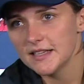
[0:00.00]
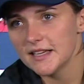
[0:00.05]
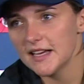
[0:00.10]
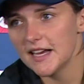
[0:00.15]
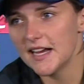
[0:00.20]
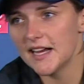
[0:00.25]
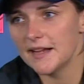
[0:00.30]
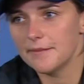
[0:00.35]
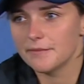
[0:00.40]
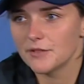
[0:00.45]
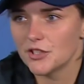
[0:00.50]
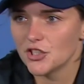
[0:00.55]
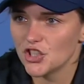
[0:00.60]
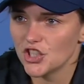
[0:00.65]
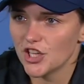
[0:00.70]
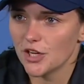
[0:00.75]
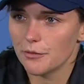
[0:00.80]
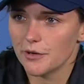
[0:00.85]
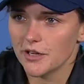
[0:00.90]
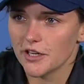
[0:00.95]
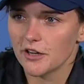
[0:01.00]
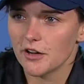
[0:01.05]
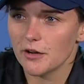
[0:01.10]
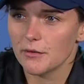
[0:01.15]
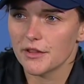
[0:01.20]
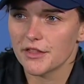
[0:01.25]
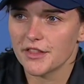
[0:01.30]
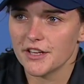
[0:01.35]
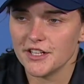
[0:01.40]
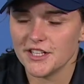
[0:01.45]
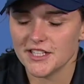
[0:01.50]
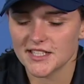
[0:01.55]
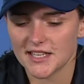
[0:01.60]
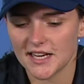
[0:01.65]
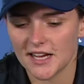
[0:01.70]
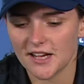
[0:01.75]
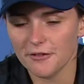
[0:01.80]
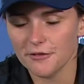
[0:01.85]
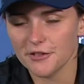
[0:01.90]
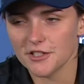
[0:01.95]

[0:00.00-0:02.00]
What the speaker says: because you don't want to go within yourself.